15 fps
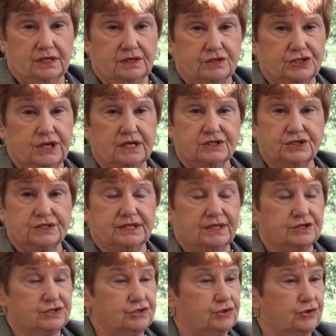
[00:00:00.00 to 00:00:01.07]
Yeah, it changes
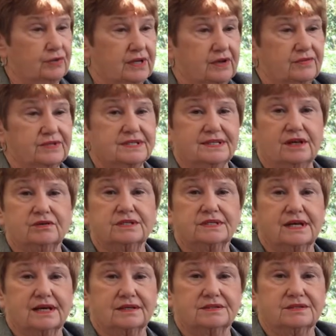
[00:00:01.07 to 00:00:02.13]
things. You don't have the sales
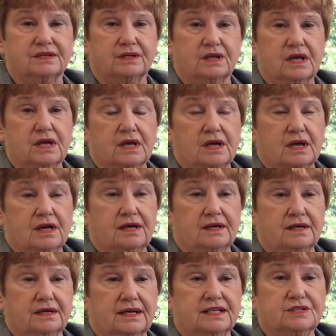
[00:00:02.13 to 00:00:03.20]
tax that
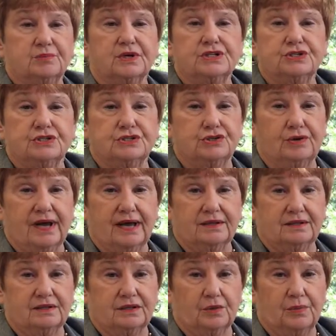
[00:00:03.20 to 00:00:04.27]
as much as you
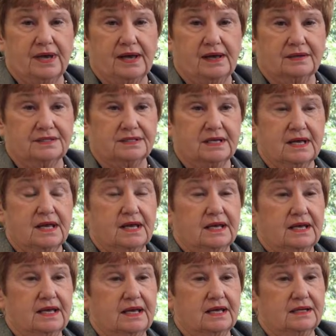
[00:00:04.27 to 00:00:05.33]
had in the past,
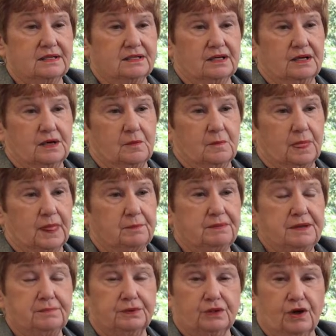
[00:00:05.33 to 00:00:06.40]
and
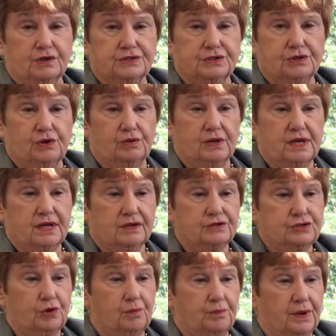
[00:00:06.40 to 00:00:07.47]
people also
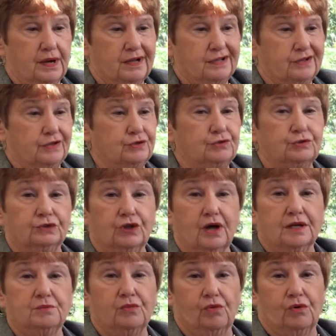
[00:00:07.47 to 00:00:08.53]
don't buy a new
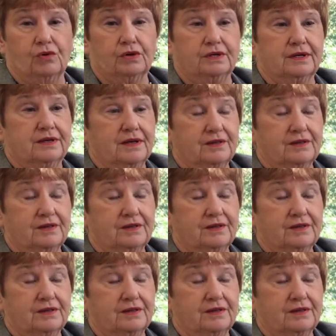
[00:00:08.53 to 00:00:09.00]
lawnmower.